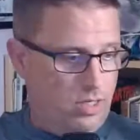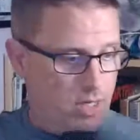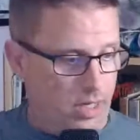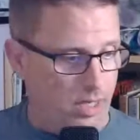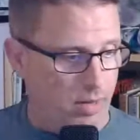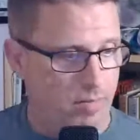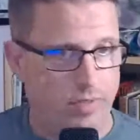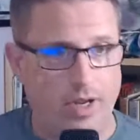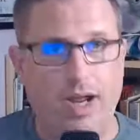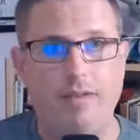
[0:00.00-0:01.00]

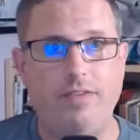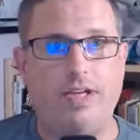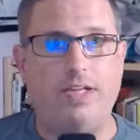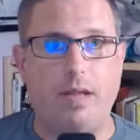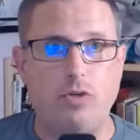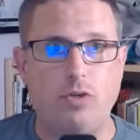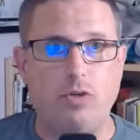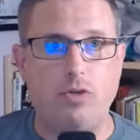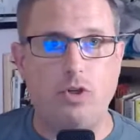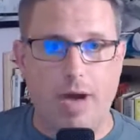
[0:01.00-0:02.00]
that I have nicknamed
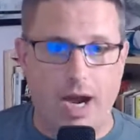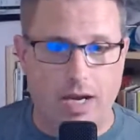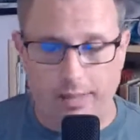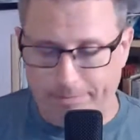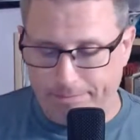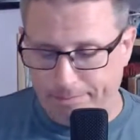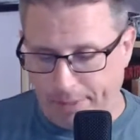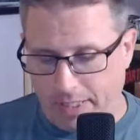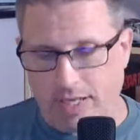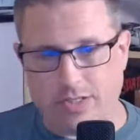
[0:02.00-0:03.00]
Chewbacca
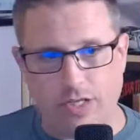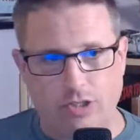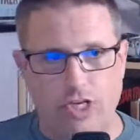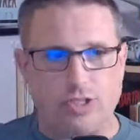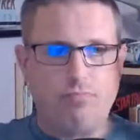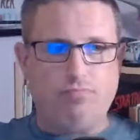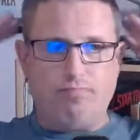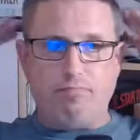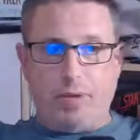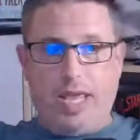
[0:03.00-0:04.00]
because they're just
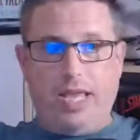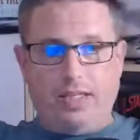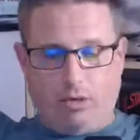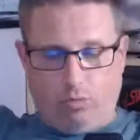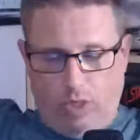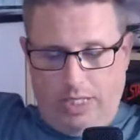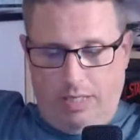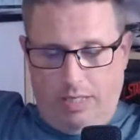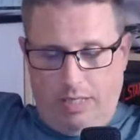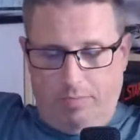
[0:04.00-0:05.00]
big. They're
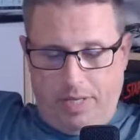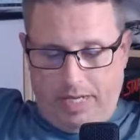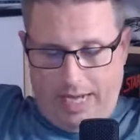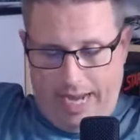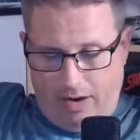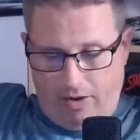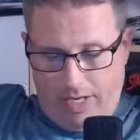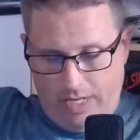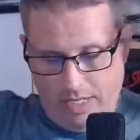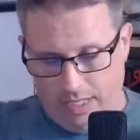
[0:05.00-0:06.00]
really big and hairy,
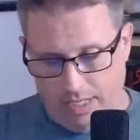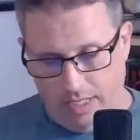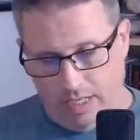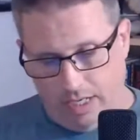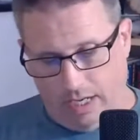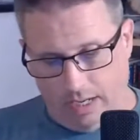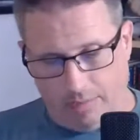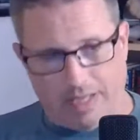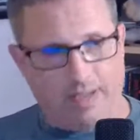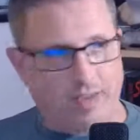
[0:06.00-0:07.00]

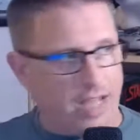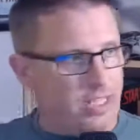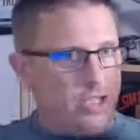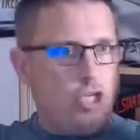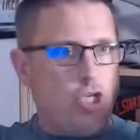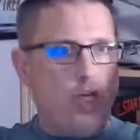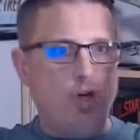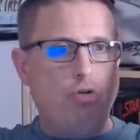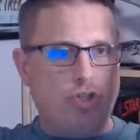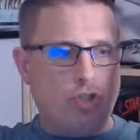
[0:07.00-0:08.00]
and they've got these
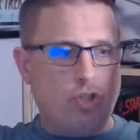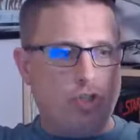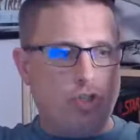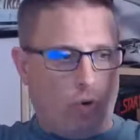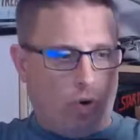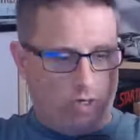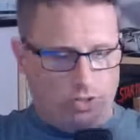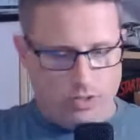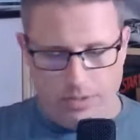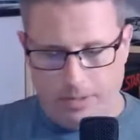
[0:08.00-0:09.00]
huge swords.